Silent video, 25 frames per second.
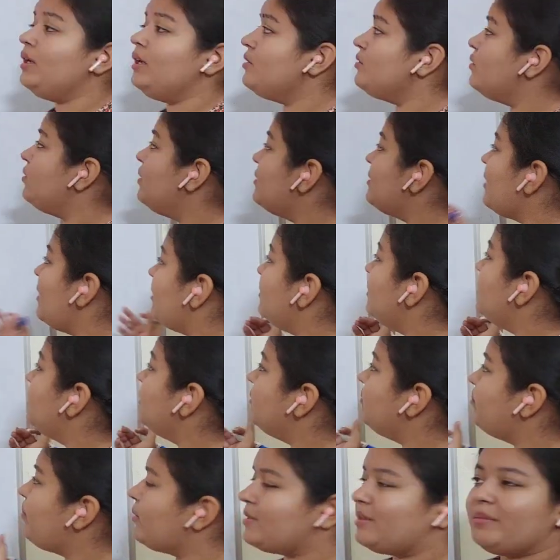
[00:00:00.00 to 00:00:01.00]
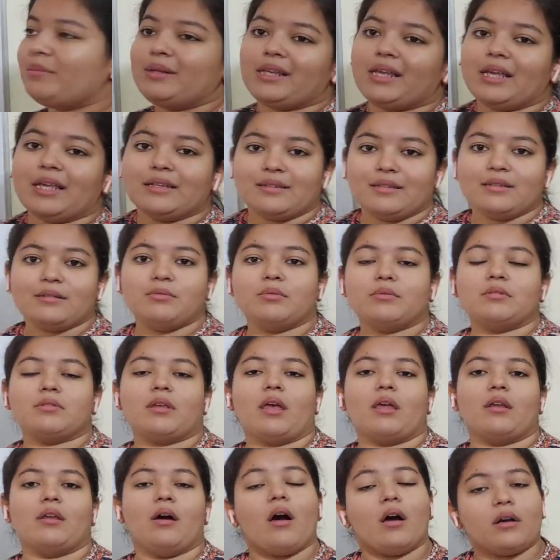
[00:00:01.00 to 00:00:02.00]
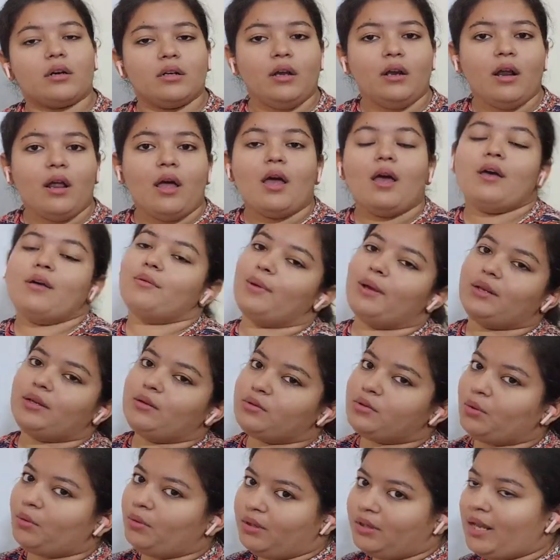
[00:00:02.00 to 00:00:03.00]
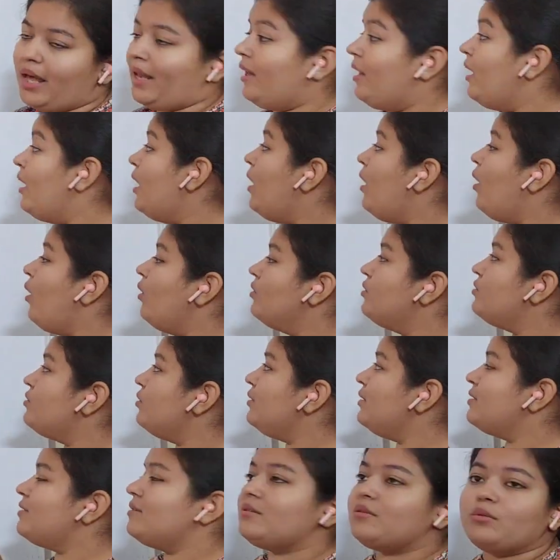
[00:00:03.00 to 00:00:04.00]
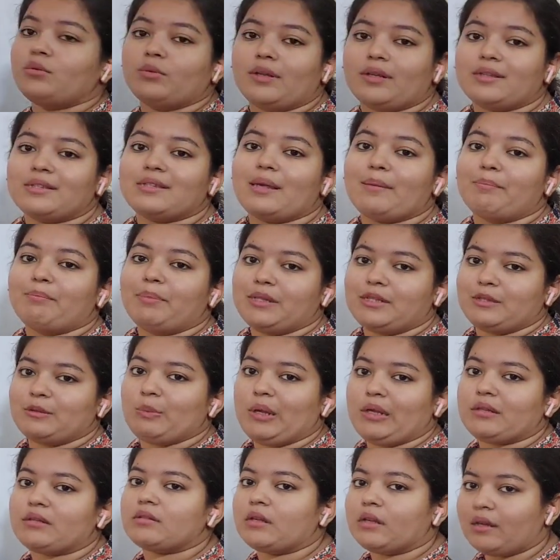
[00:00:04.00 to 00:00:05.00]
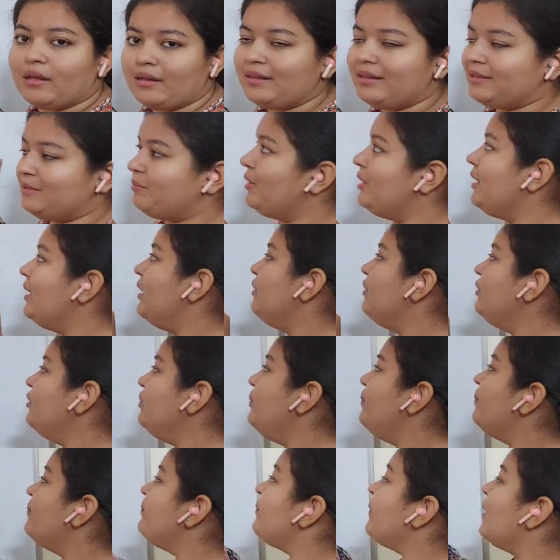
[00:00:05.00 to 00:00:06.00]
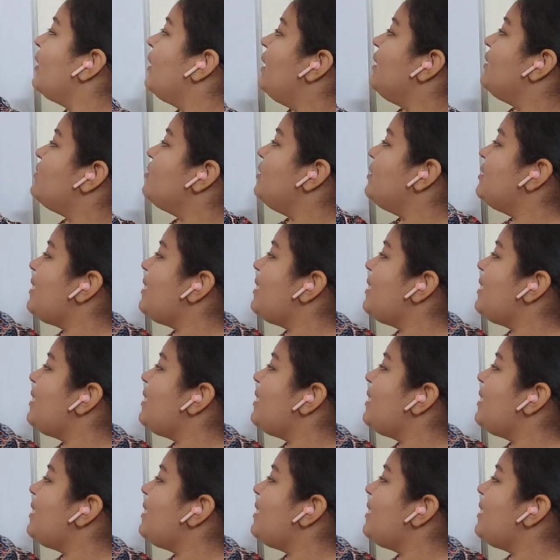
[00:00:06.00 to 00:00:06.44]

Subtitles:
Okay, so these are the possible cases which can occur when you scroll a die. Also, this is known as sample space. Let me clear you. So